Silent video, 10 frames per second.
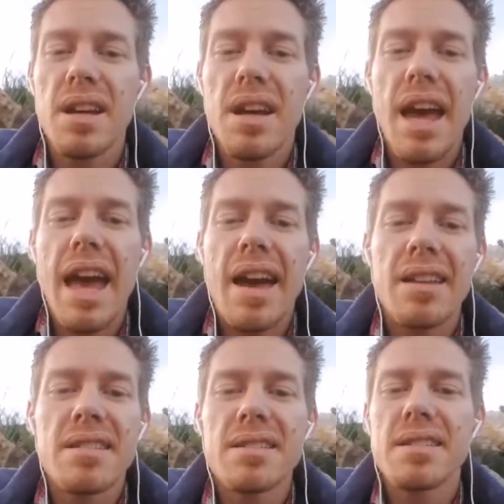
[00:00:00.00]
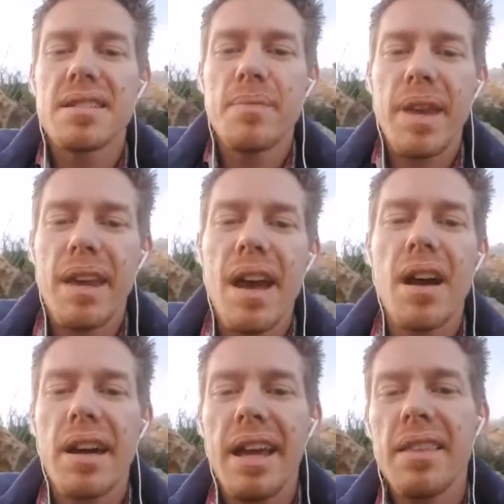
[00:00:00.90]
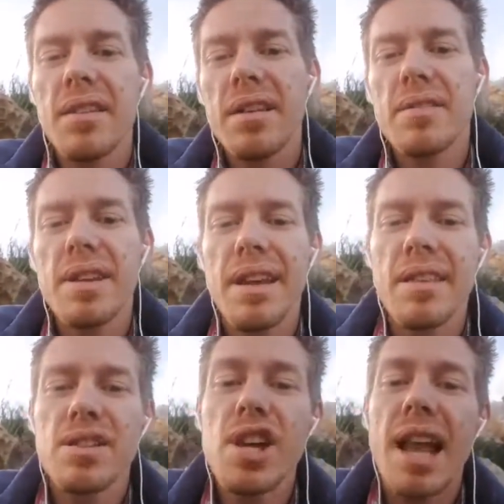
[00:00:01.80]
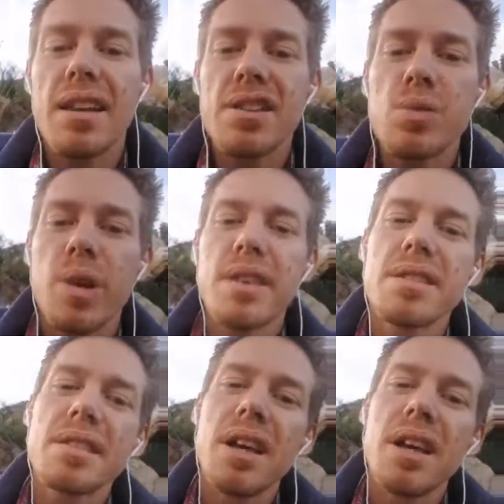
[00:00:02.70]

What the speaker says: And in the challenge, what